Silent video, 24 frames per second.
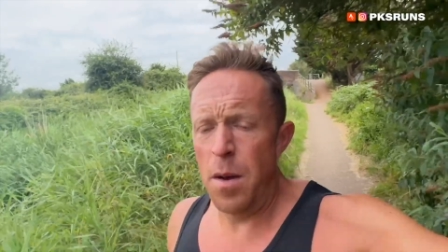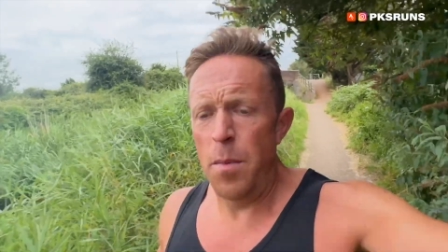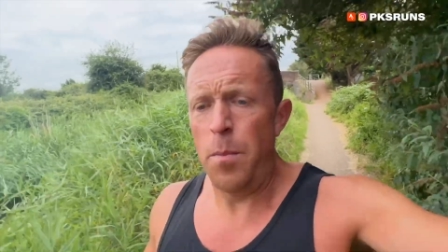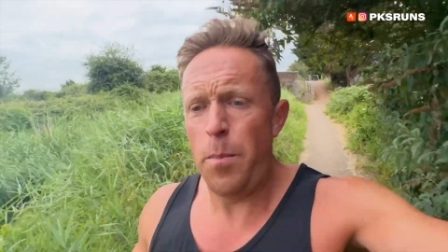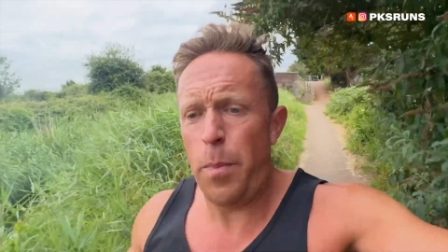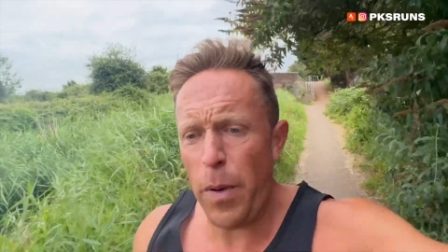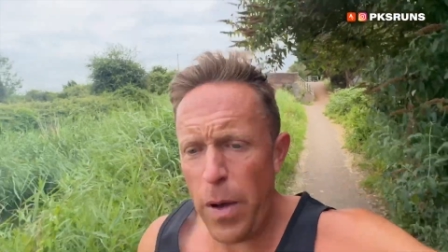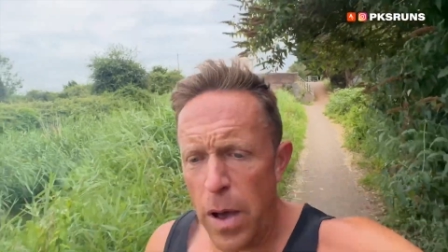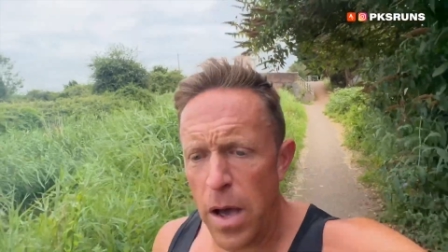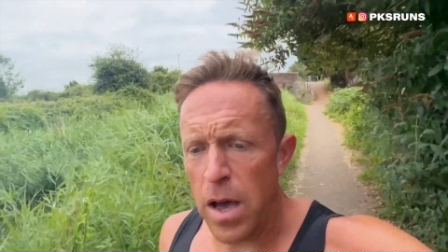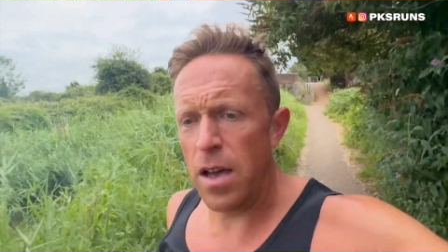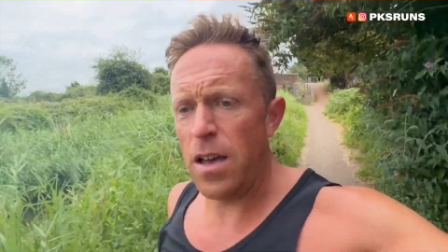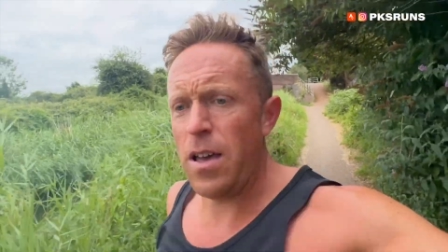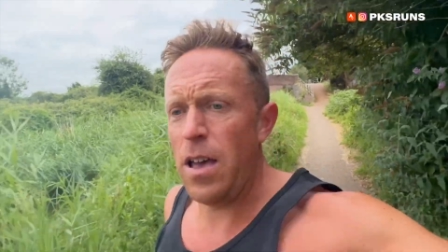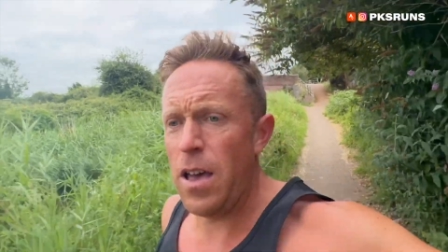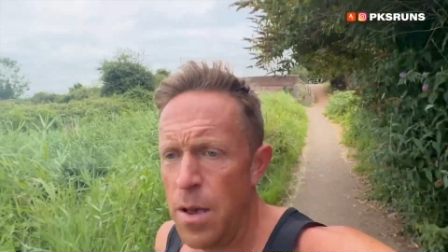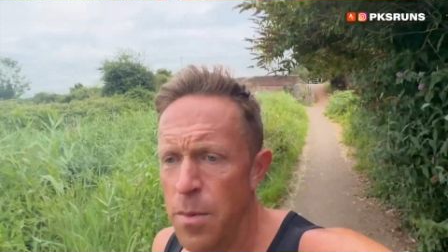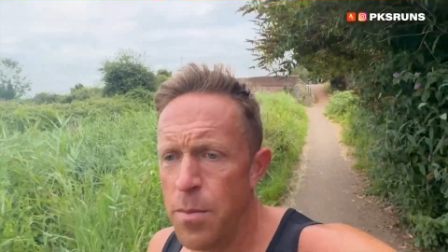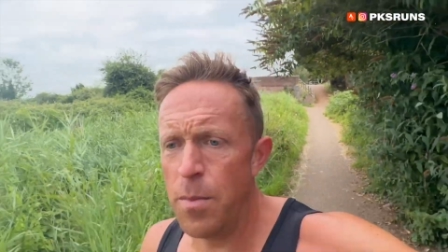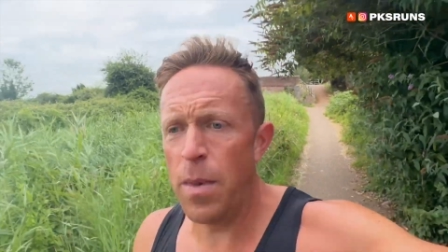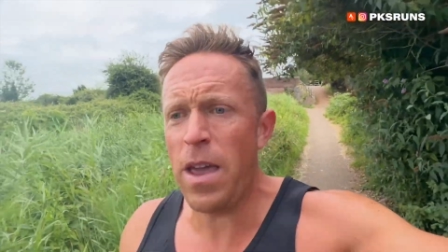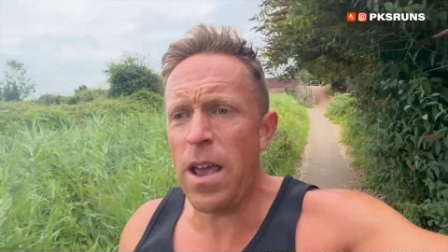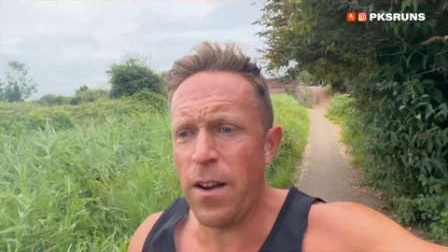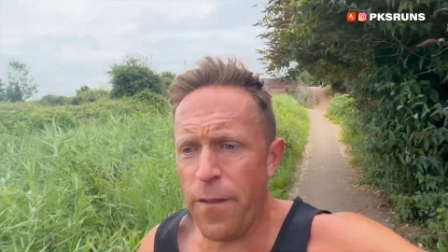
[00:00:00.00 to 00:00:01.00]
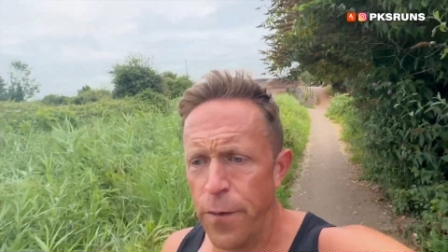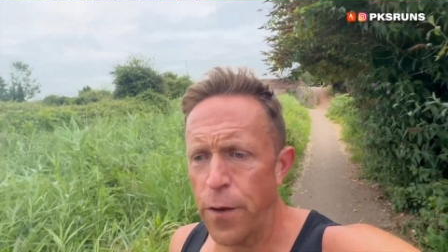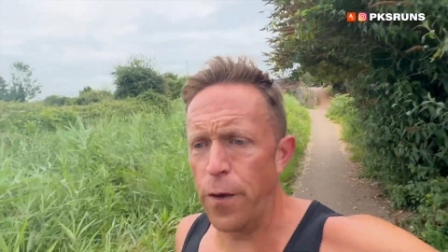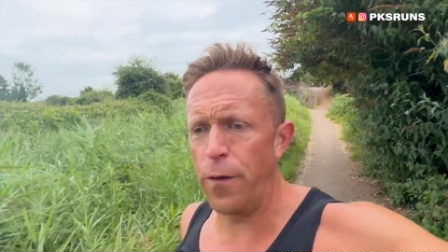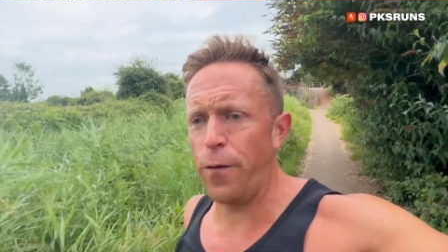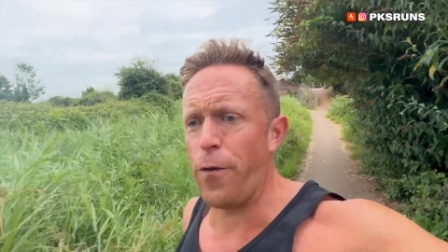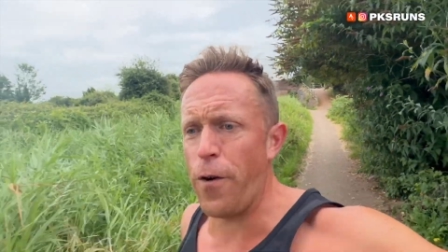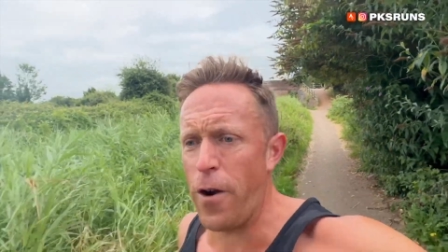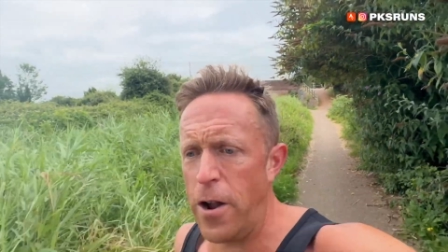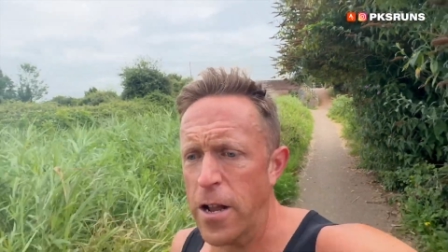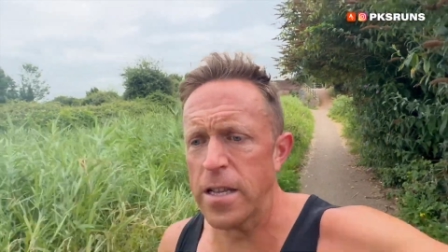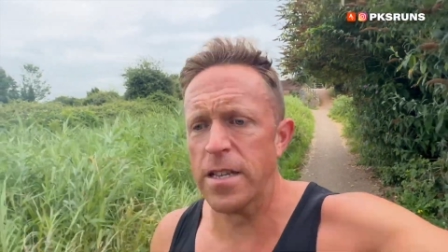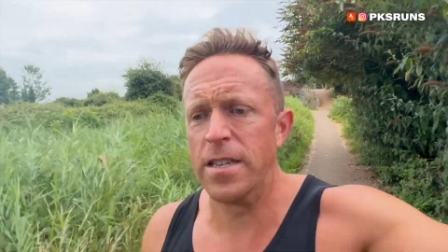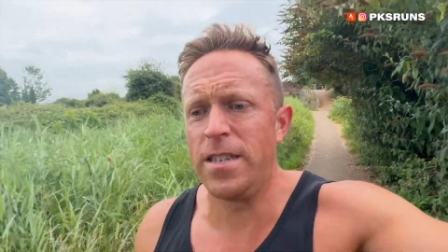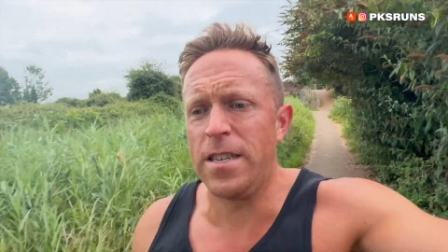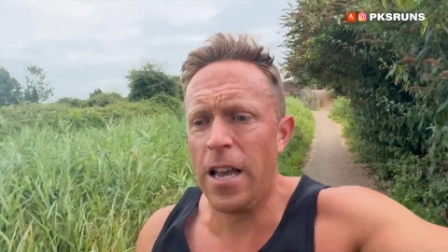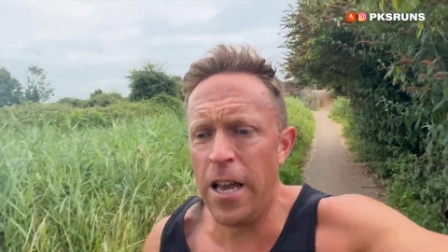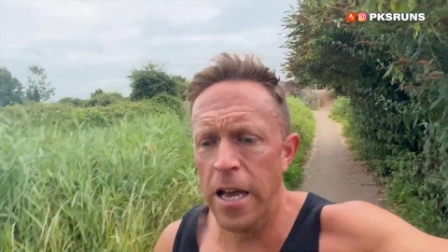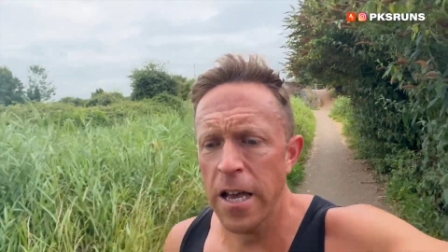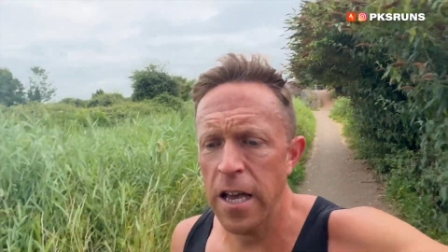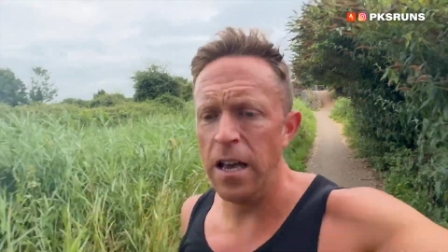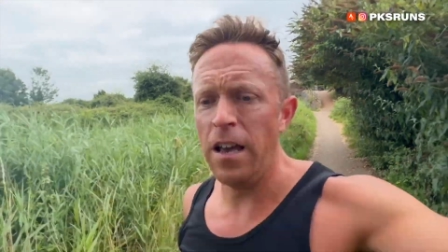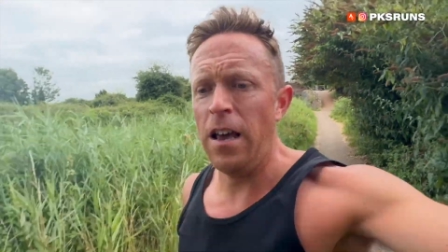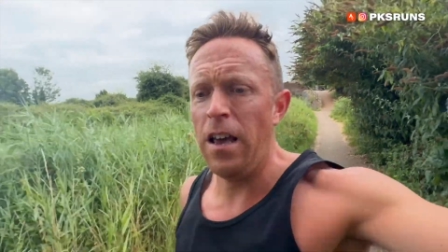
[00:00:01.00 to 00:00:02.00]
But me and a few friends
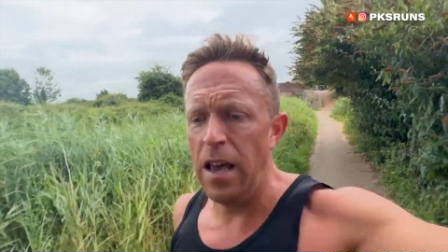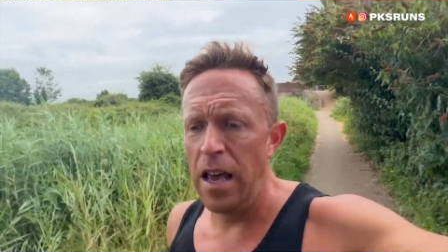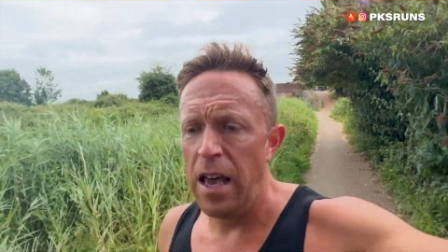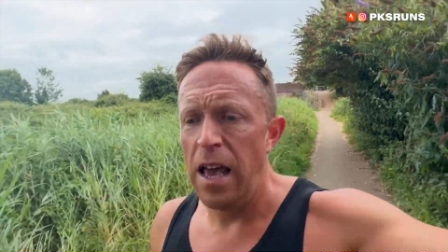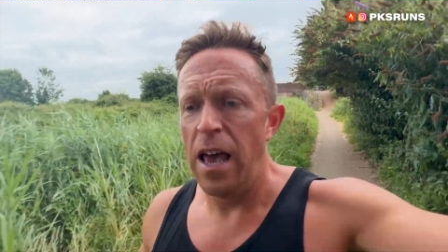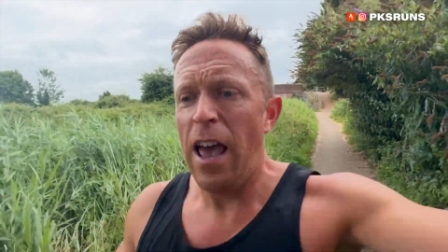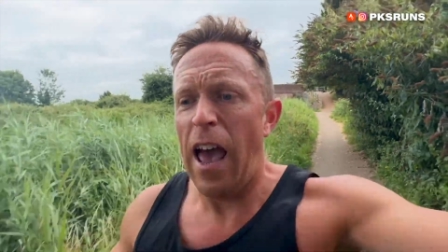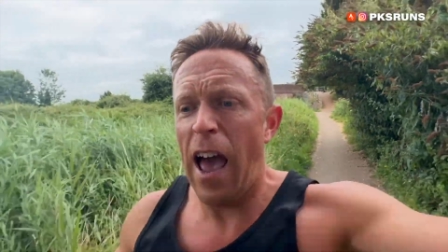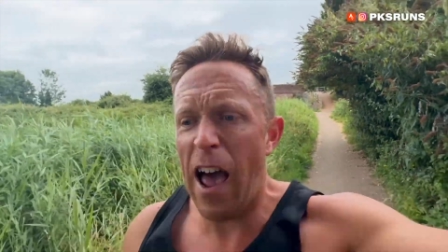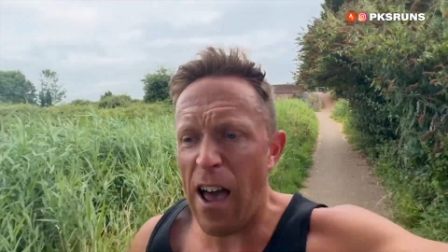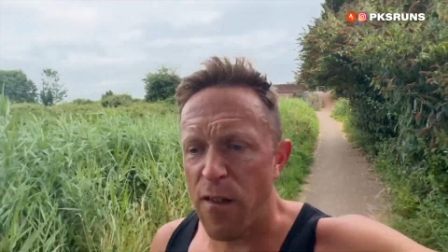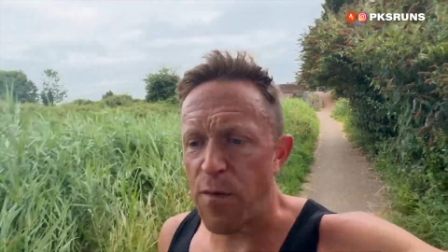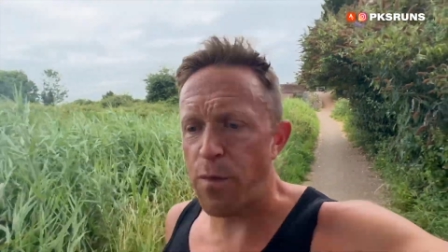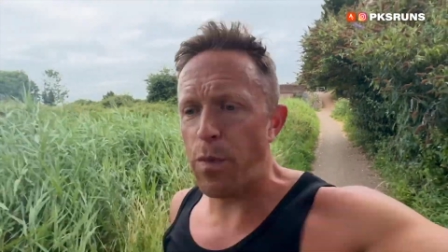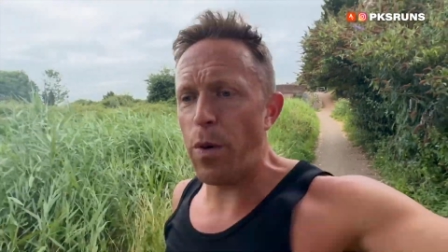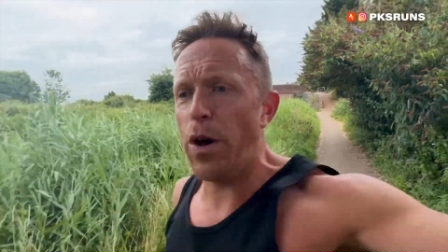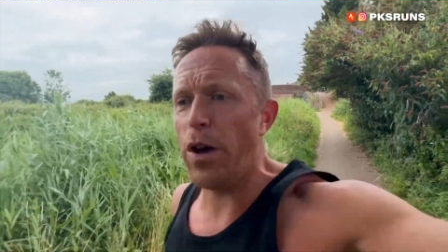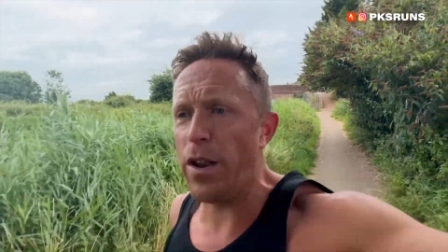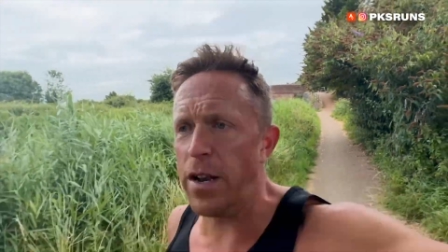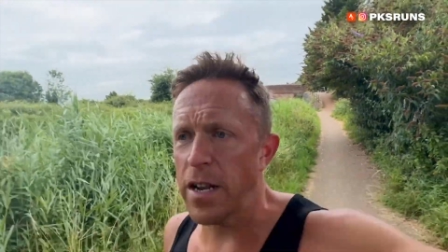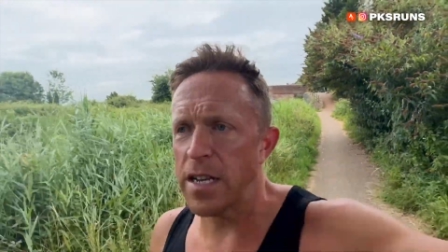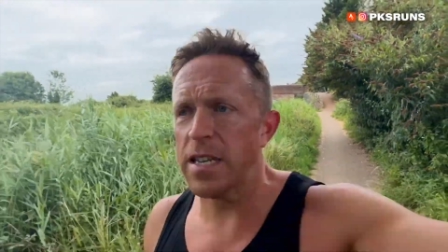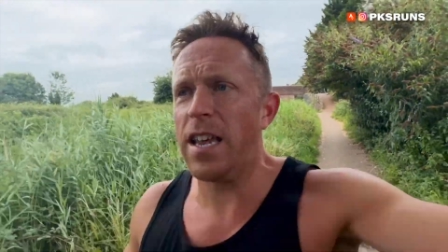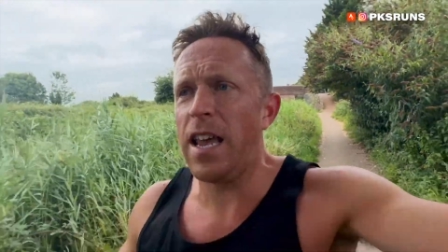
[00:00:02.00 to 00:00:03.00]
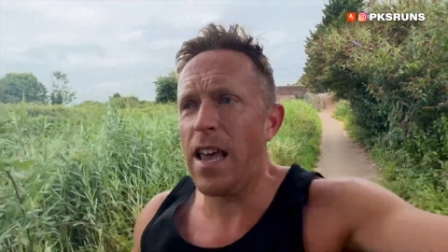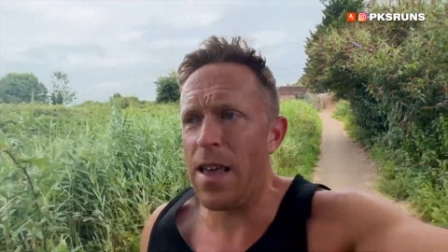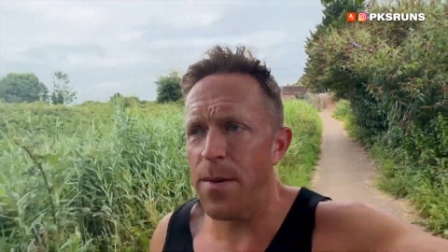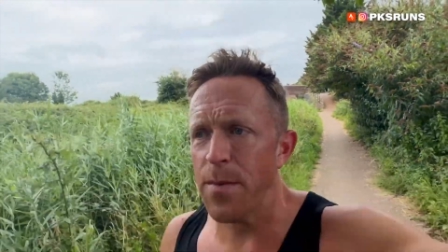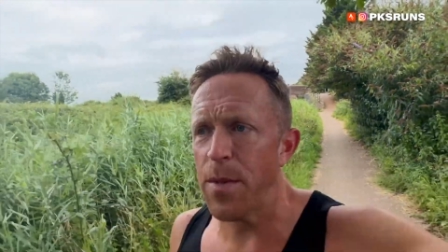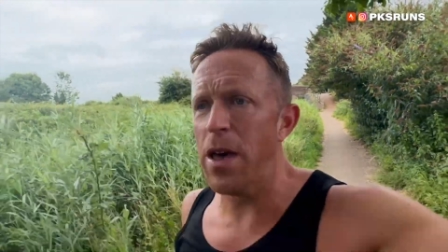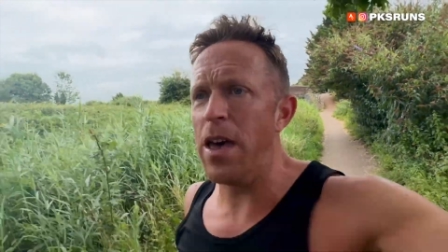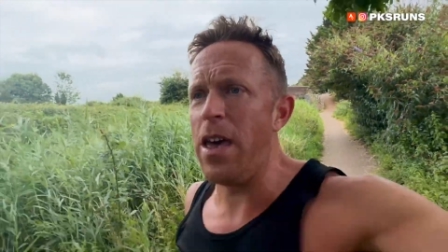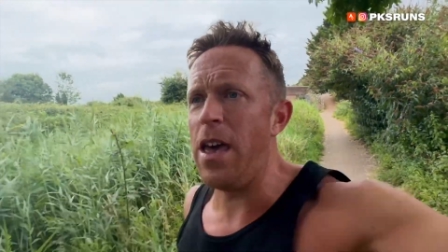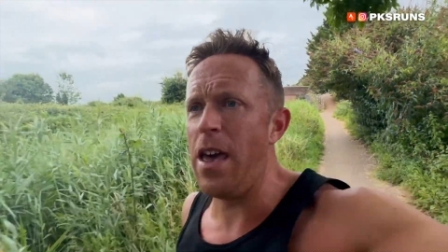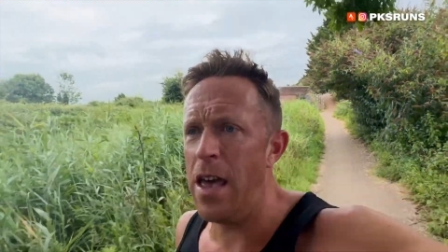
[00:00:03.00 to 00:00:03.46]
have put in a team,